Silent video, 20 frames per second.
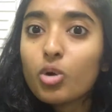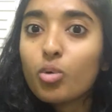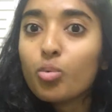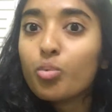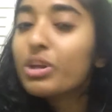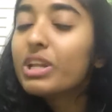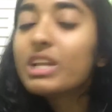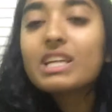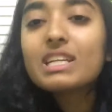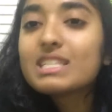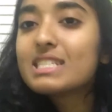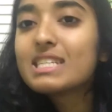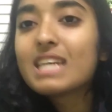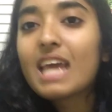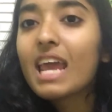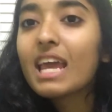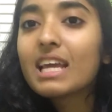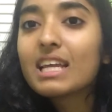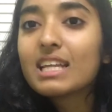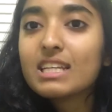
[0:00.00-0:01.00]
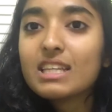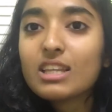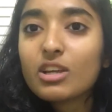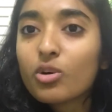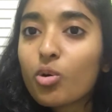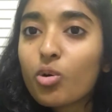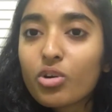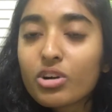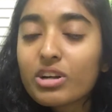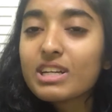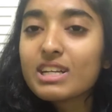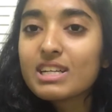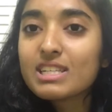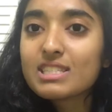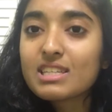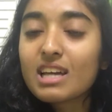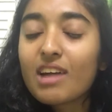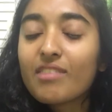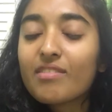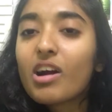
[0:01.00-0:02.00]
we didn't take the
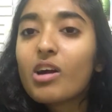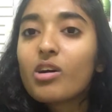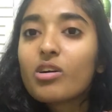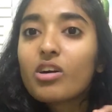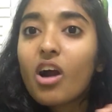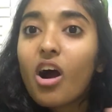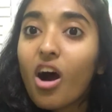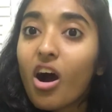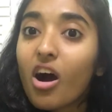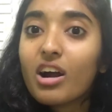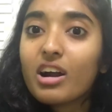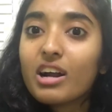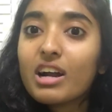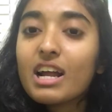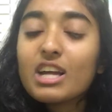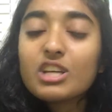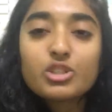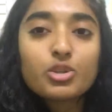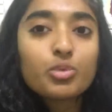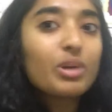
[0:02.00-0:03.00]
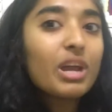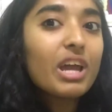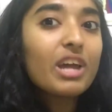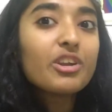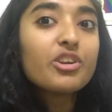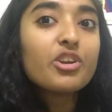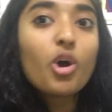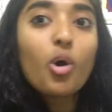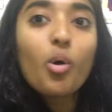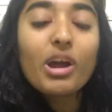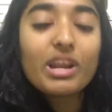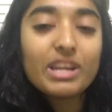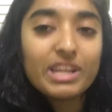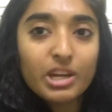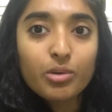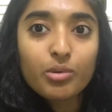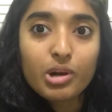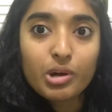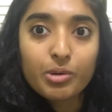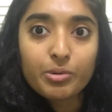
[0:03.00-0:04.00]
coordinates of our car, so we had no
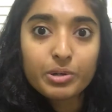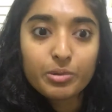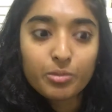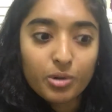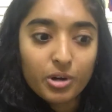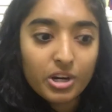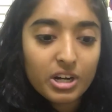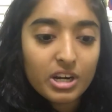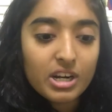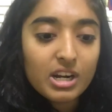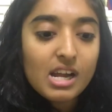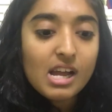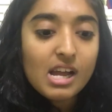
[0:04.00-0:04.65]
idea where we were.